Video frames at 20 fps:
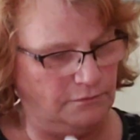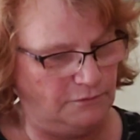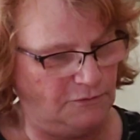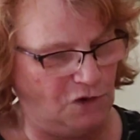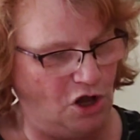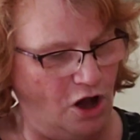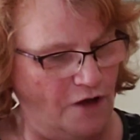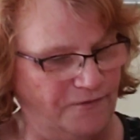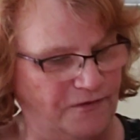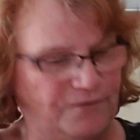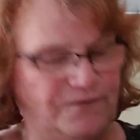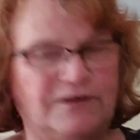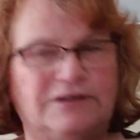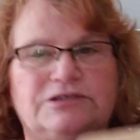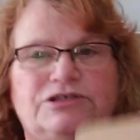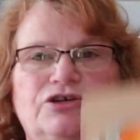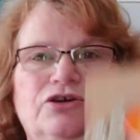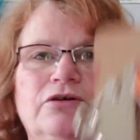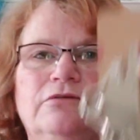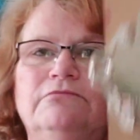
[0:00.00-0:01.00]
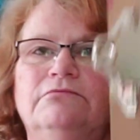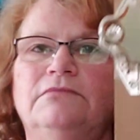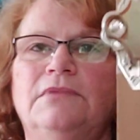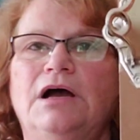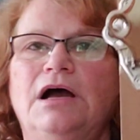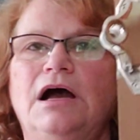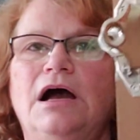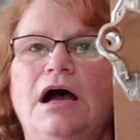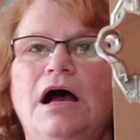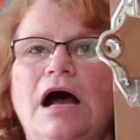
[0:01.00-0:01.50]
coffee filter,
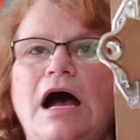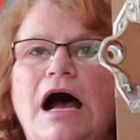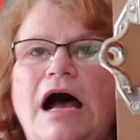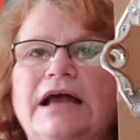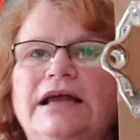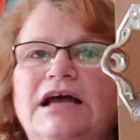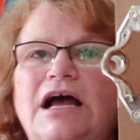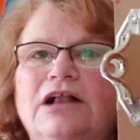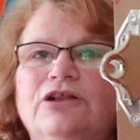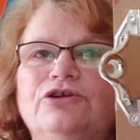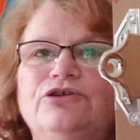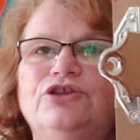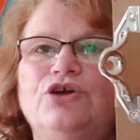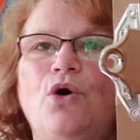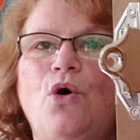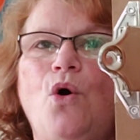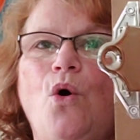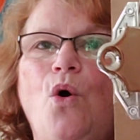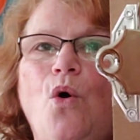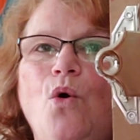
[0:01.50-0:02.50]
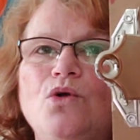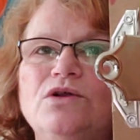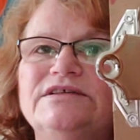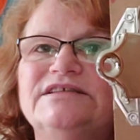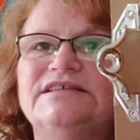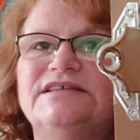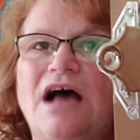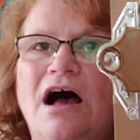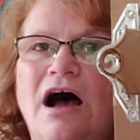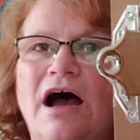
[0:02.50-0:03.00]
I colored the whole
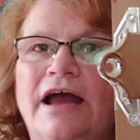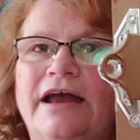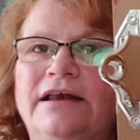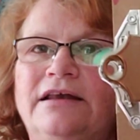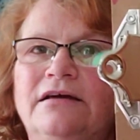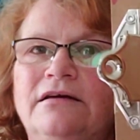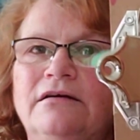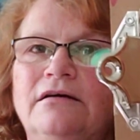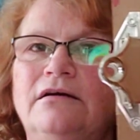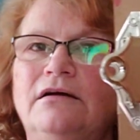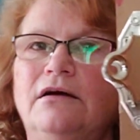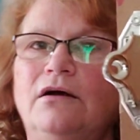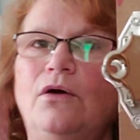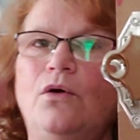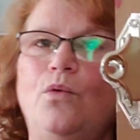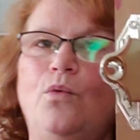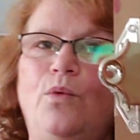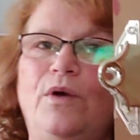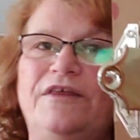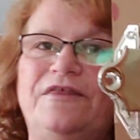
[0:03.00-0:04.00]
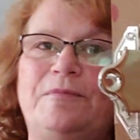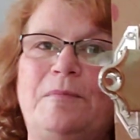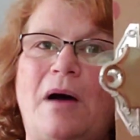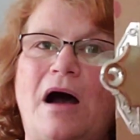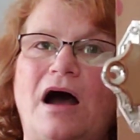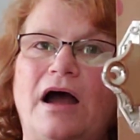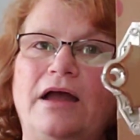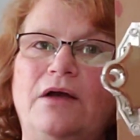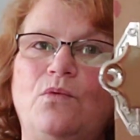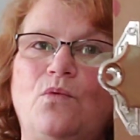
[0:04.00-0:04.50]
side with
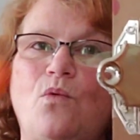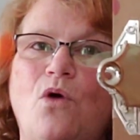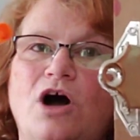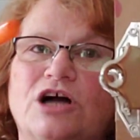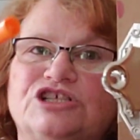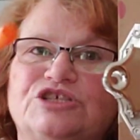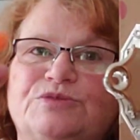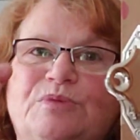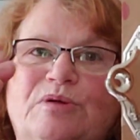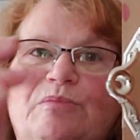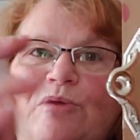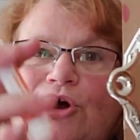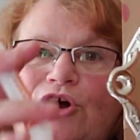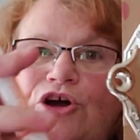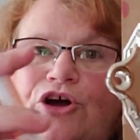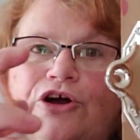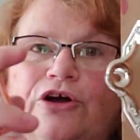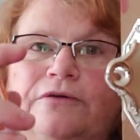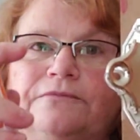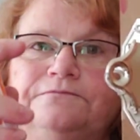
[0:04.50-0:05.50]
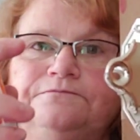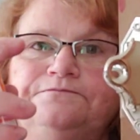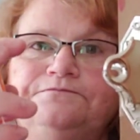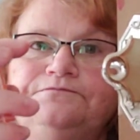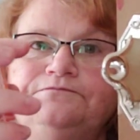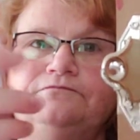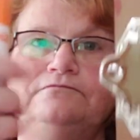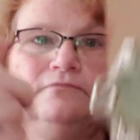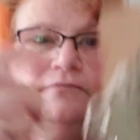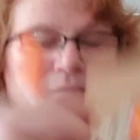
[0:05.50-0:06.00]
my washable marker.
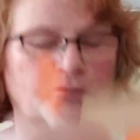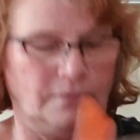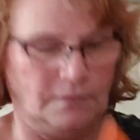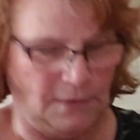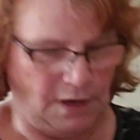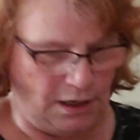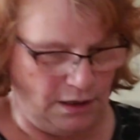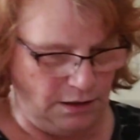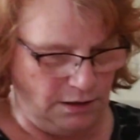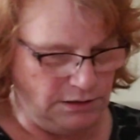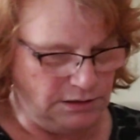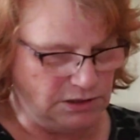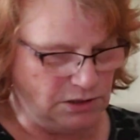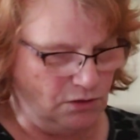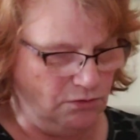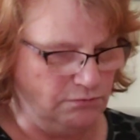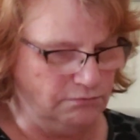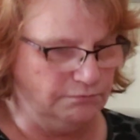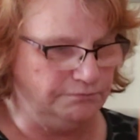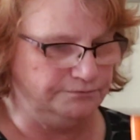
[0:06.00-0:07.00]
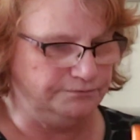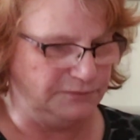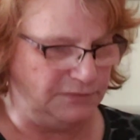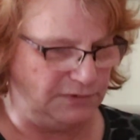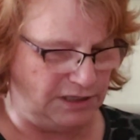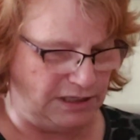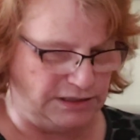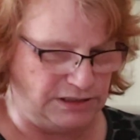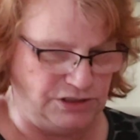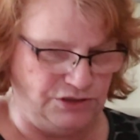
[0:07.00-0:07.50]
So
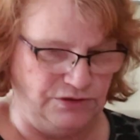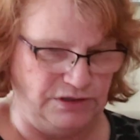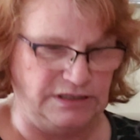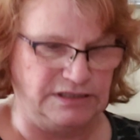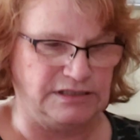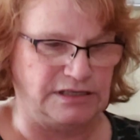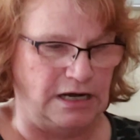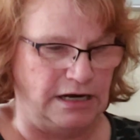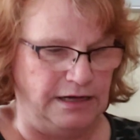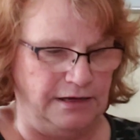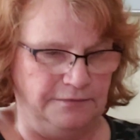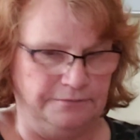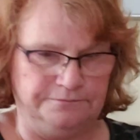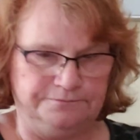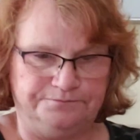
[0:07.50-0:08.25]
let's do this side.